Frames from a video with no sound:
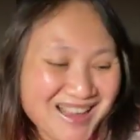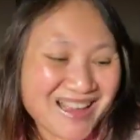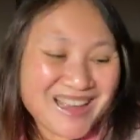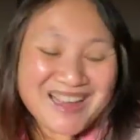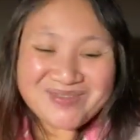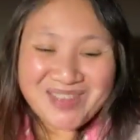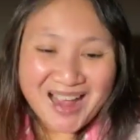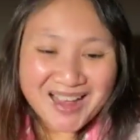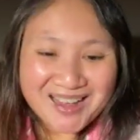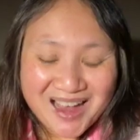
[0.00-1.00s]

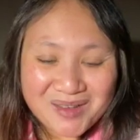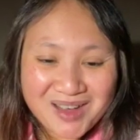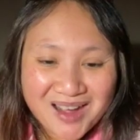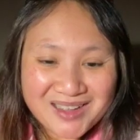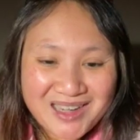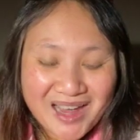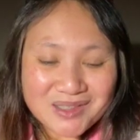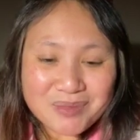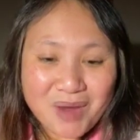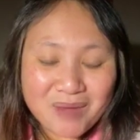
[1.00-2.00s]
I call it a
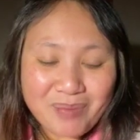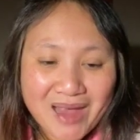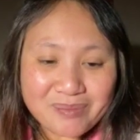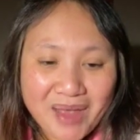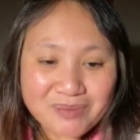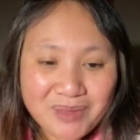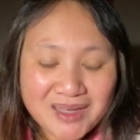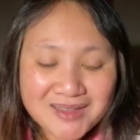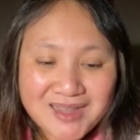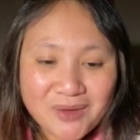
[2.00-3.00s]
small backpack
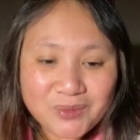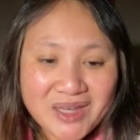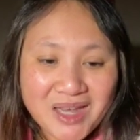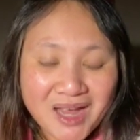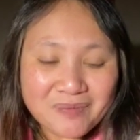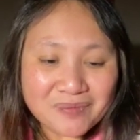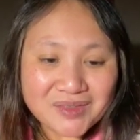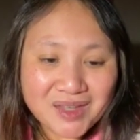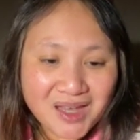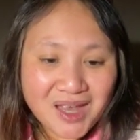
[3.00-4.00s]
because
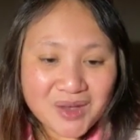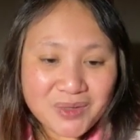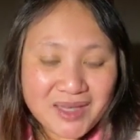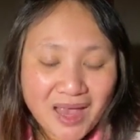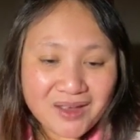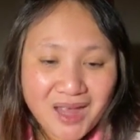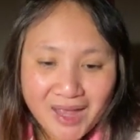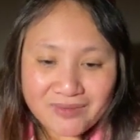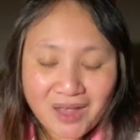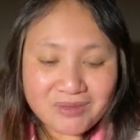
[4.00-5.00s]
we
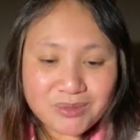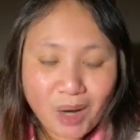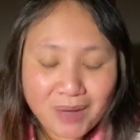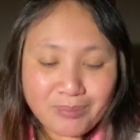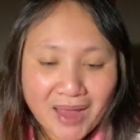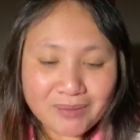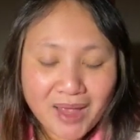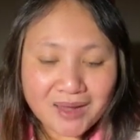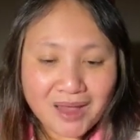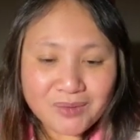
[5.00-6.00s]
have a small
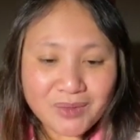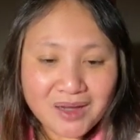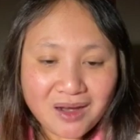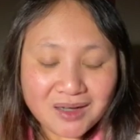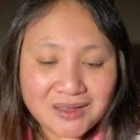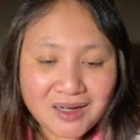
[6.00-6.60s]
backpack, and we called